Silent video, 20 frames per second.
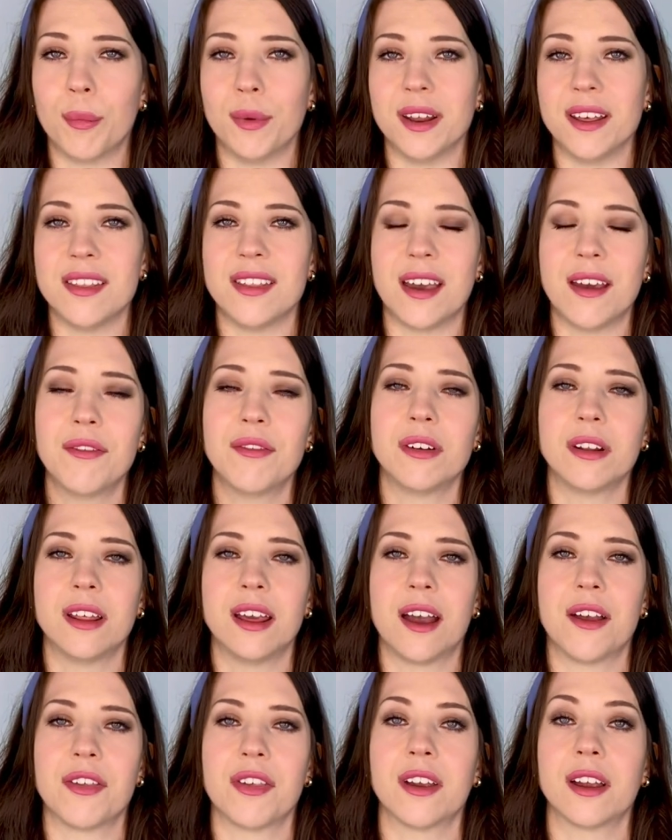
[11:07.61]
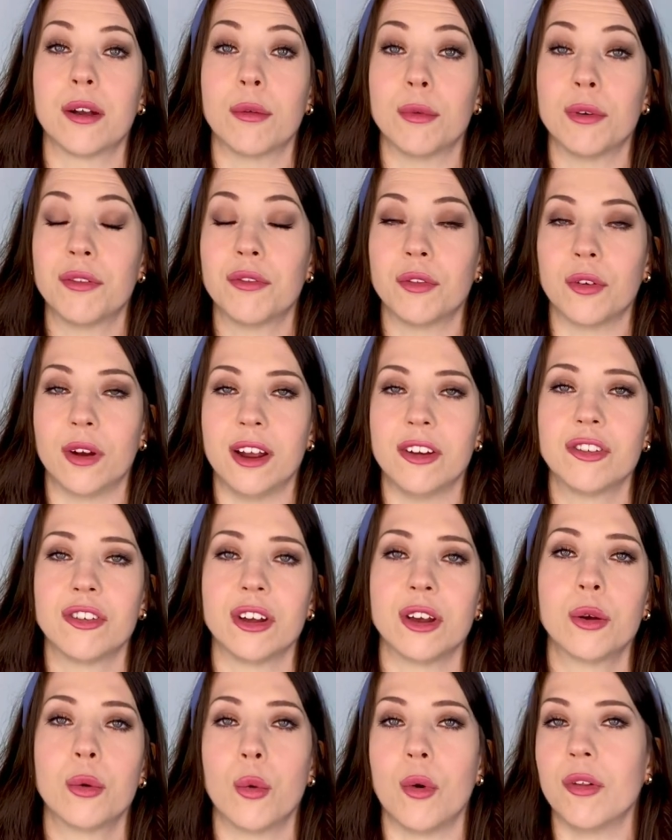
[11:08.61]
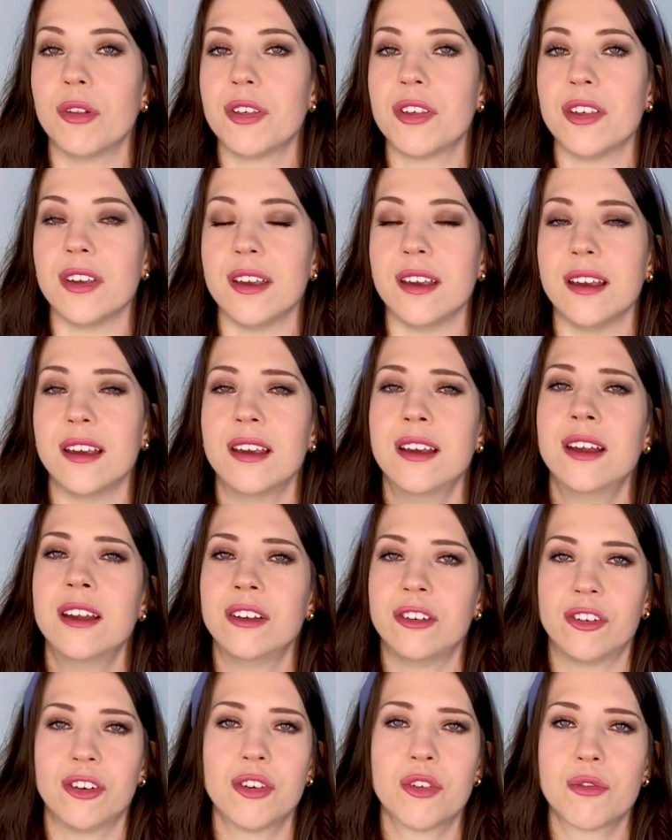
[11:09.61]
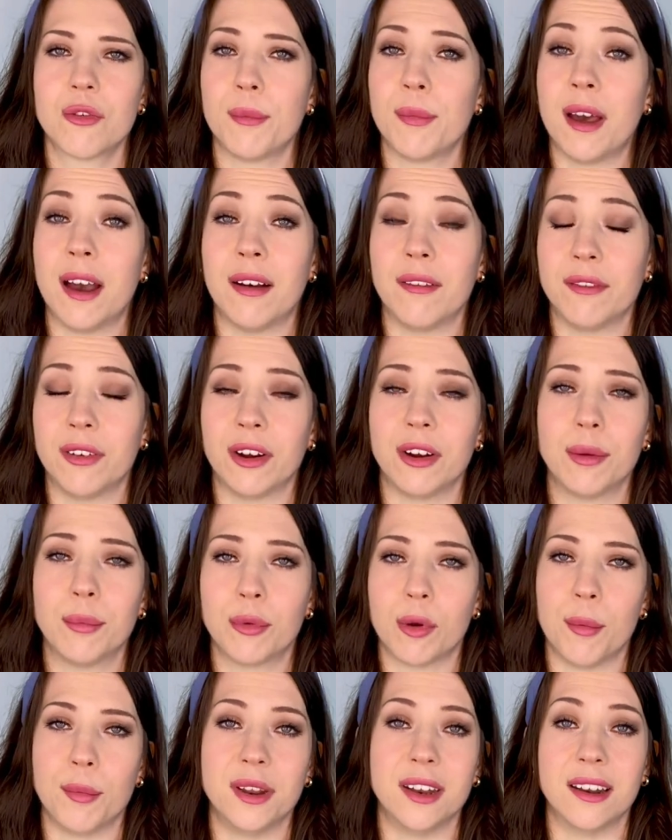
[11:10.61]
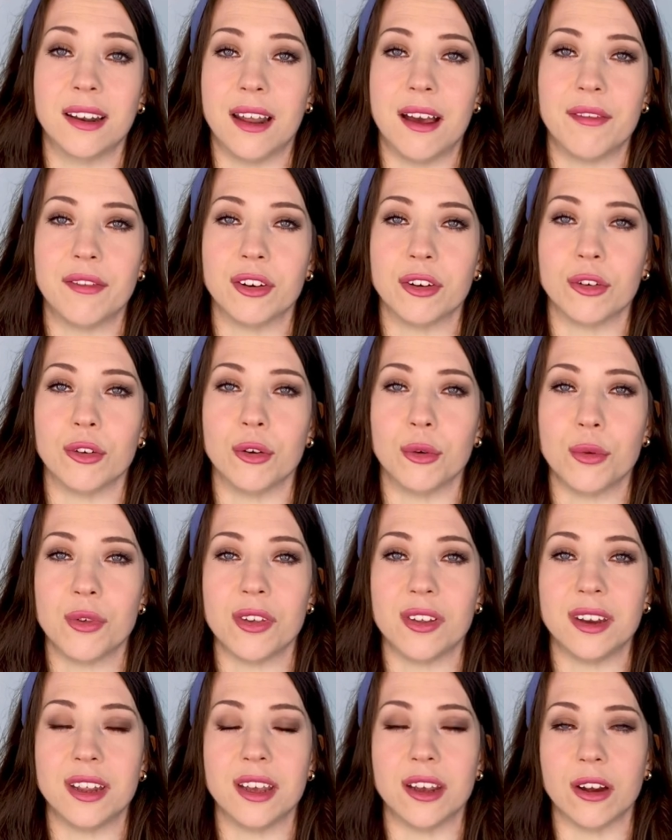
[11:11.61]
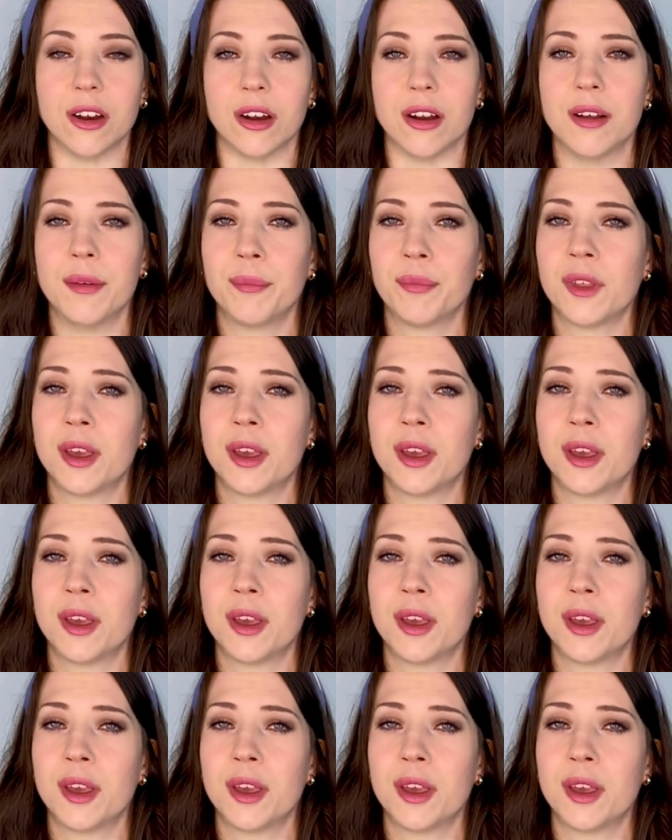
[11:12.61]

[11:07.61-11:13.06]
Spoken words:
but it definitely has like a refreshing quality just from that very prominent lavender note in here.